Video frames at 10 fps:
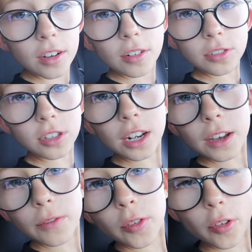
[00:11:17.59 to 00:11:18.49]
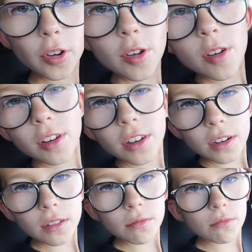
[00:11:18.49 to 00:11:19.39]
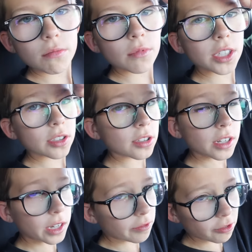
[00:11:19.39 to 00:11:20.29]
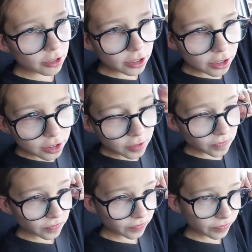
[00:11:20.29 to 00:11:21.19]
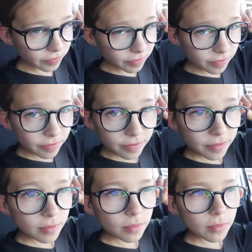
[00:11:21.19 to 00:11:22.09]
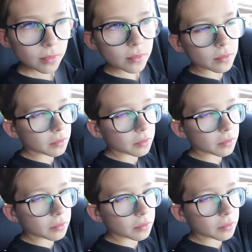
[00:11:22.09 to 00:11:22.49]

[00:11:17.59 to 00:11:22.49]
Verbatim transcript: Because Deliveroo is Deliveroo. You don't even know what you're